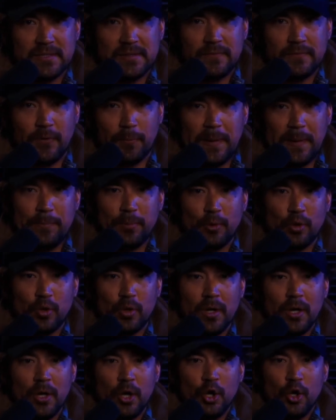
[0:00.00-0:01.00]
for
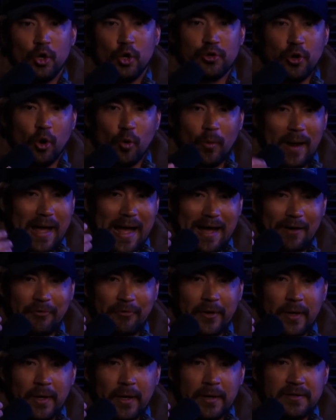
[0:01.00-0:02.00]
people who don't have
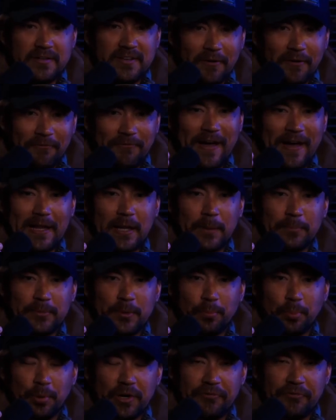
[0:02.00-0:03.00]

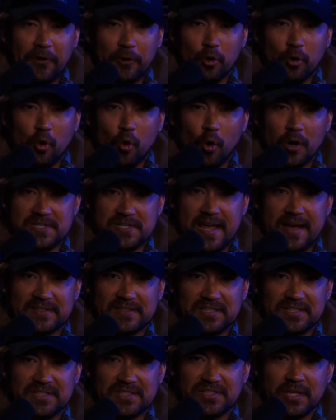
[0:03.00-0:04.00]
developed prefrontal
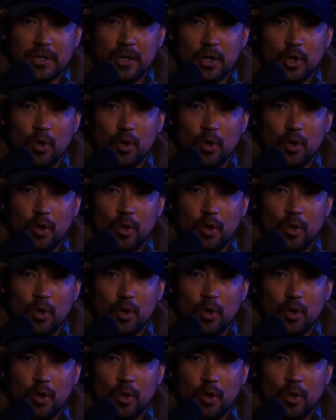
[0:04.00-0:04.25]
cortexes,